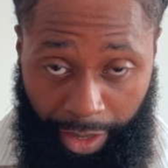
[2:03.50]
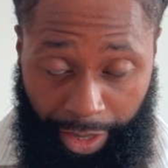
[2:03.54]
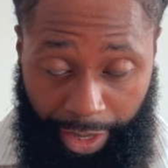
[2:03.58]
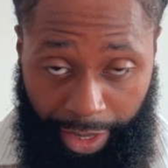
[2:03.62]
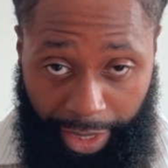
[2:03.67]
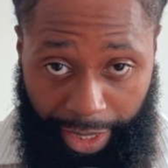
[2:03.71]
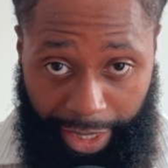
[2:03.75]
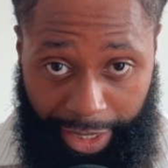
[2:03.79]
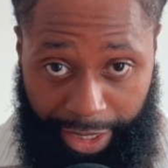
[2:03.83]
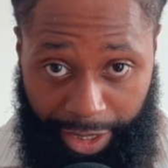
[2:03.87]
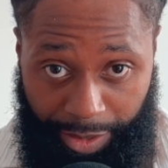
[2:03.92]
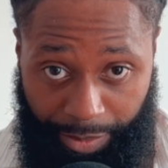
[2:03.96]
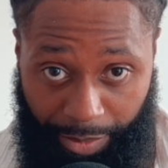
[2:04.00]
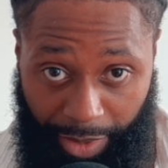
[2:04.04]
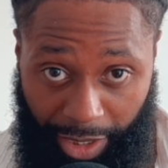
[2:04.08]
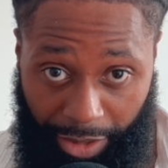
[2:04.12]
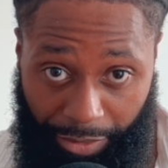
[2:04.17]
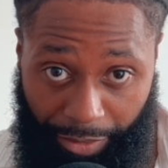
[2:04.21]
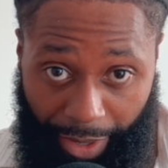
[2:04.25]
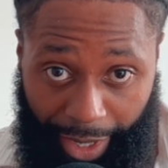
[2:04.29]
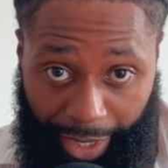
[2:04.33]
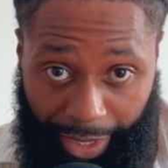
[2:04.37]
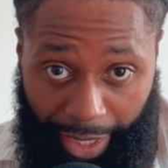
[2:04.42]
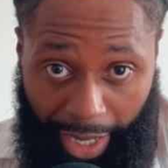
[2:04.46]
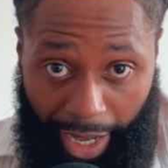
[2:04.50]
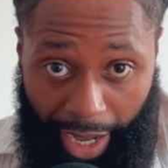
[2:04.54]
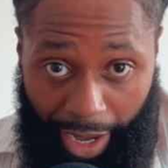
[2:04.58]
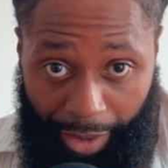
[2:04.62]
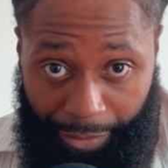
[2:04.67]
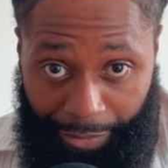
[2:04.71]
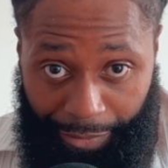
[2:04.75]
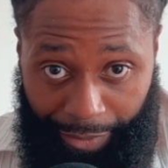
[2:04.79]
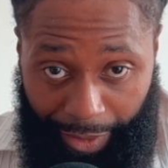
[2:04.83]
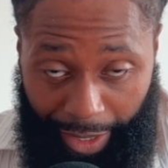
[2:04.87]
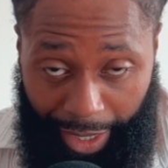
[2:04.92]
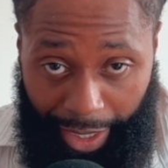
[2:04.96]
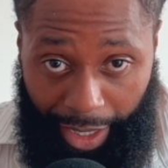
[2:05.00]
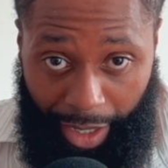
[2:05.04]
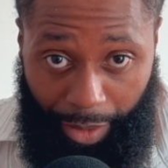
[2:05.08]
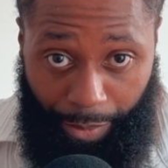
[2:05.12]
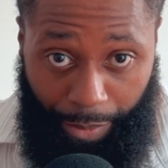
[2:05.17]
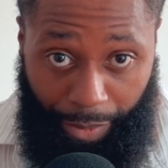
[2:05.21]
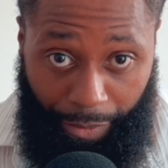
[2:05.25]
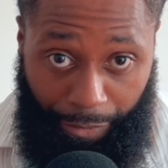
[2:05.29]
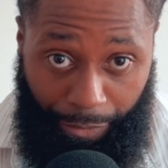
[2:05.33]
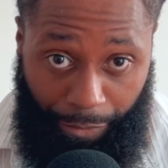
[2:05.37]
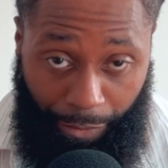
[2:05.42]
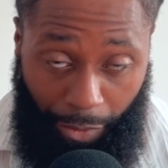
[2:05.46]
It's me right now. I feel like I'm
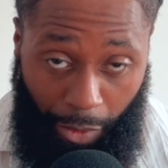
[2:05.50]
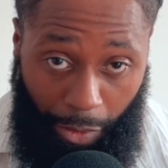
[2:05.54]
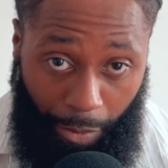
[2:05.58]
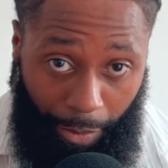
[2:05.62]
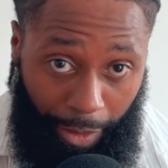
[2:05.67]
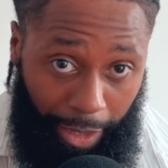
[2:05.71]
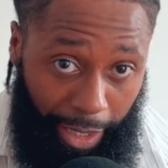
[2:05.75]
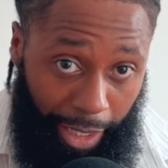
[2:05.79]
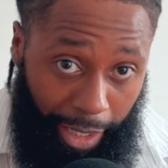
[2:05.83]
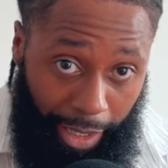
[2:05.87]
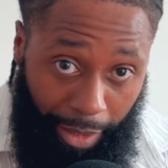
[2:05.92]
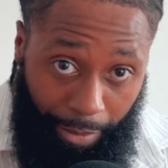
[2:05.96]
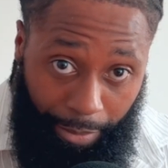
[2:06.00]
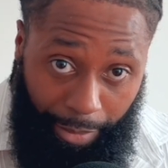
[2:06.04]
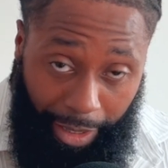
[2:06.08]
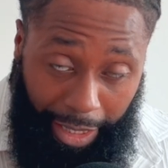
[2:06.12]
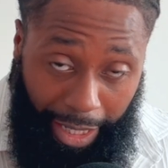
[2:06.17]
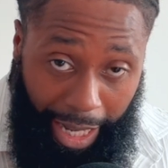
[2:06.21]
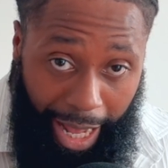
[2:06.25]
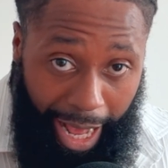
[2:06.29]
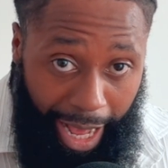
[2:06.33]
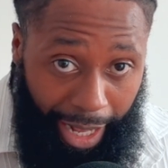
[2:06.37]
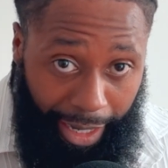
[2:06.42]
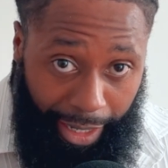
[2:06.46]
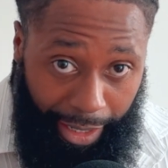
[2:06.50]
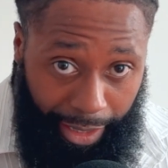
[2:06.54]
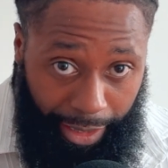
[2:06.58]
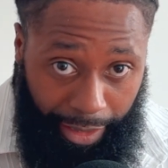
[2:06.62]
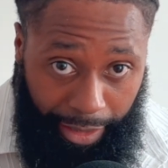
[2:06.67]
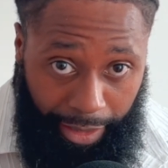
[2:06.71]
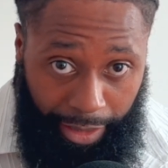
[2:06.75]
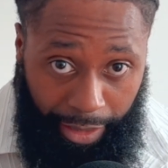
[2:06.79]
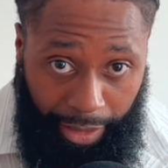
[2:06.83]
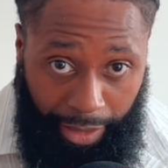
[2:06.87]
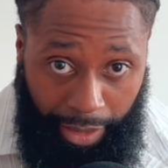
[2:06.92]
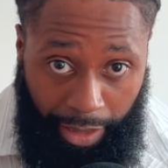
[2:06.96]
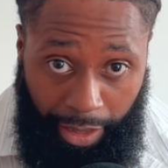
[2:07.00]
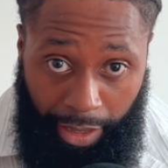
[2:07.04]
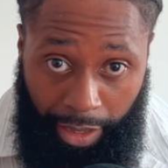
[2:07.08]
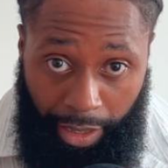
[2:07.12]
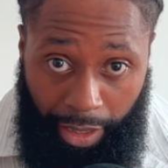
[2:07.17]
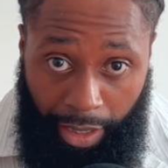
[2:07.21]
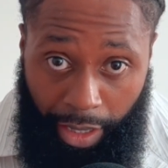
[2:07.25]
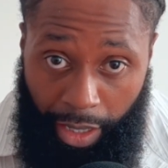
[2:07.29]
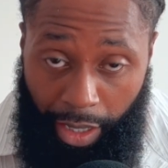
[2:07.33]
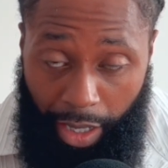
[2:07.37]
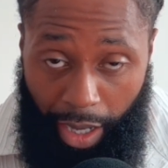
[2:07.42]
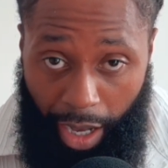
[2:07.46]
performing, like I'm gliding.
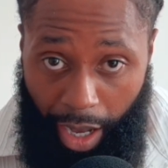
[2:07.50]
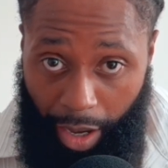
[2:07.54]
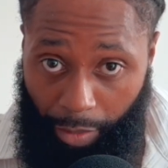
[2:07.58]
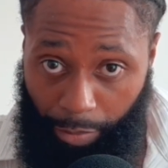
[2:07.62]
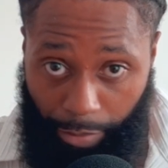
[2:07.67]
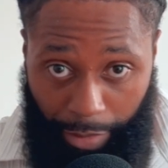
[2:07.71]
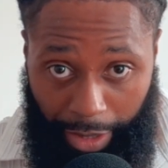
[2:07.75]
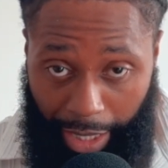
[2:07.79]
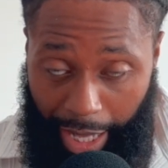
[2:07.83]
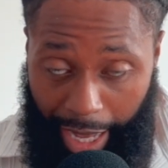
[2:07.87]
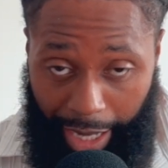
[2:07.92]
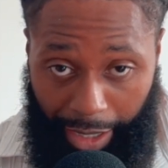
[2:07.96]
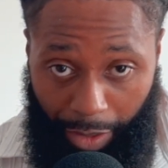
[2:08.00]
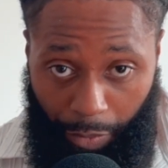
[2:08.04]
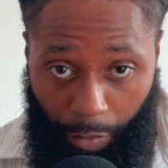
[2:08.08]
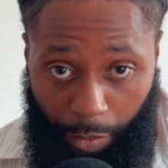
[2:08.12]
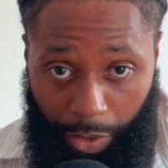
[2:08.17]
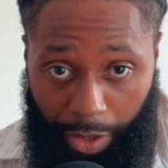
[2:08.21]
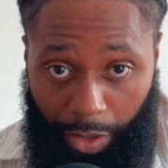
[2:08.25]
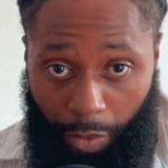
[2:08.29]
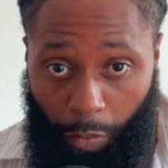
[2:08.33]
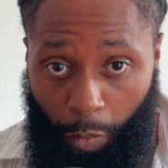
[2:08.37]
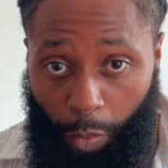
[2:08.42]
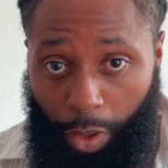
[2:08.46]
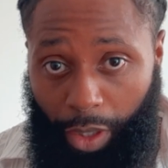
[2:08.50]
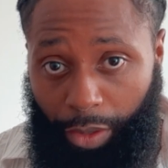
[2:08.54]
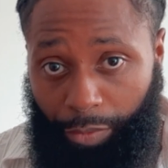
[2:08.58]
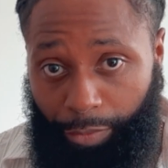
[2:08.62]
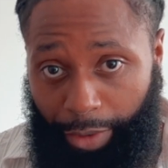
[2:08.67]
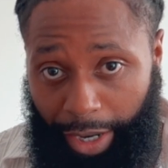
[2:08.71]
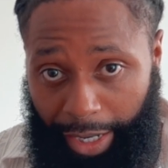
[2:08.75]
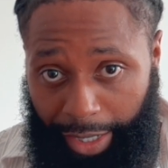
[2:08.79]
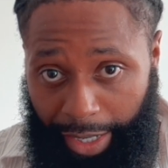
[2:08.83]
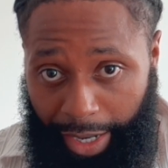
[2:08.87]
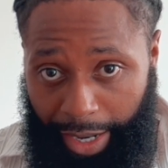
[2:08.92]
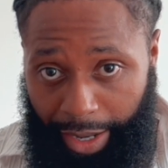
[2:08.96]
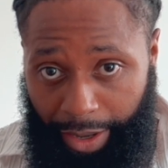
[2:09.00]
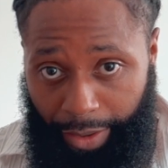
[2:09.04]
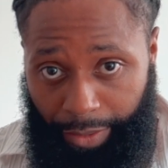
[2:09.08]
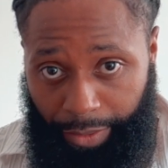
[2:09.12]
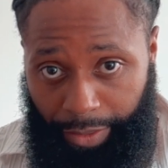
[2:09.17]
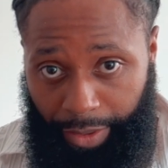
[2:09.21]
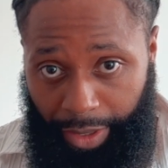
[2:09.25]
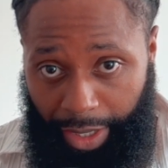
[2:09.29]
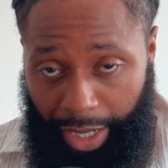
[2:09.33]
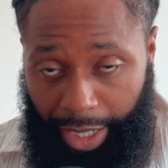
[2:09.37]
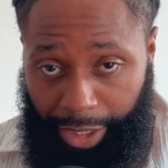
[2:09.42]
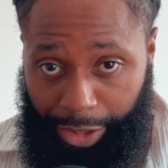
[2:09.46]
I'm gliding with the wind right now,
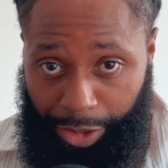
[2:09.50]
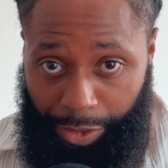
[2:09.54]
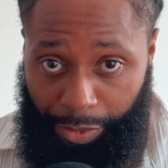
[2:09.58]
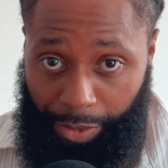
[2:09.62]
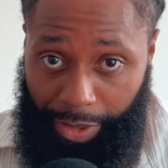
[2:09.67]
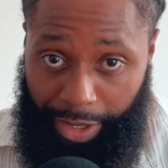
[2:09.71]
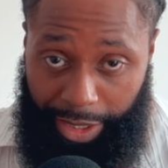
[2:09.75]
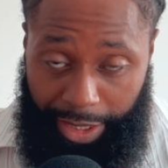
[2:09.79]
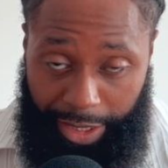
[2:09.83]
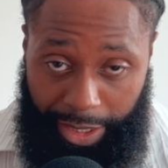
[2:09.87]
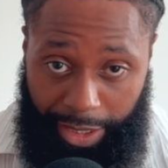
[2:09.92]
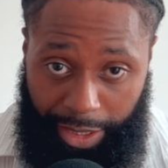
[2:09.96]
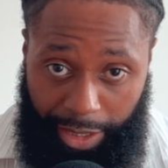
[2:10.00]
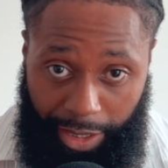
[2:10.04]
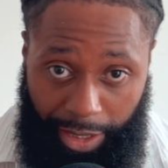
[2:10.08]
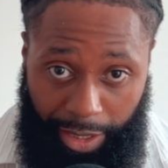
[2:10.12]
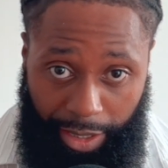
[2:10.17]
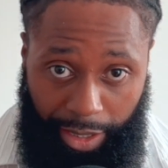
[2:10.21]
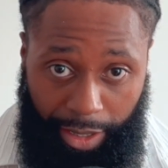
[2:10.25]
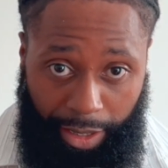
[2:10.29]
as you can see.